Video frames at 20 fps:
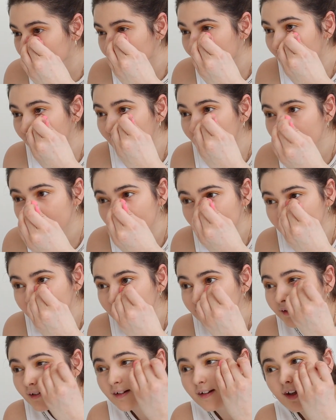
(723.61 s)
that like,
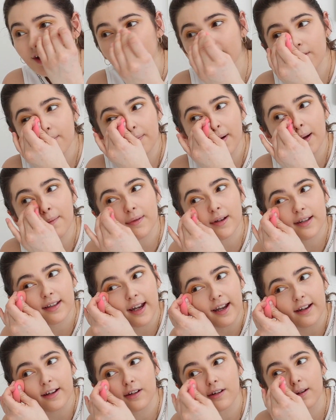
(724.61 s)
even by me
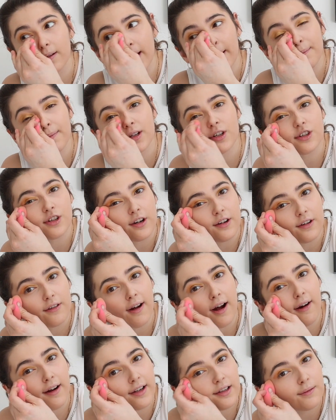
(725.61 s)
telling you, like me showing you
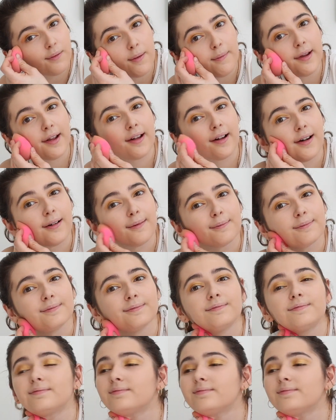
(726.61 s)
how I do my makeup,